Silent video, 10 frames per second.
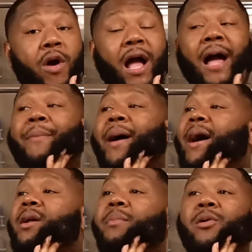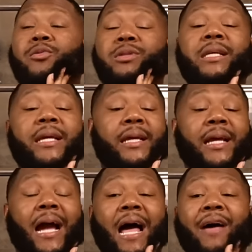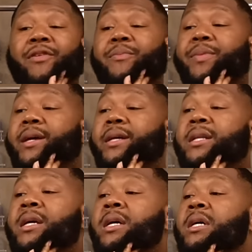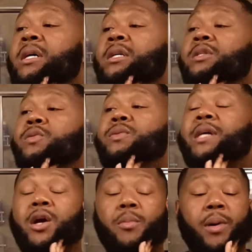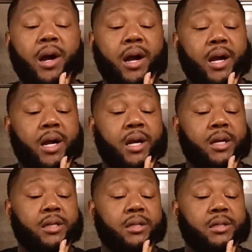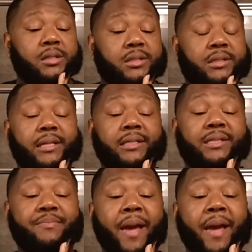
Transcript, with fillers: I'm out of my routine. I haven't been to Cycle Bar since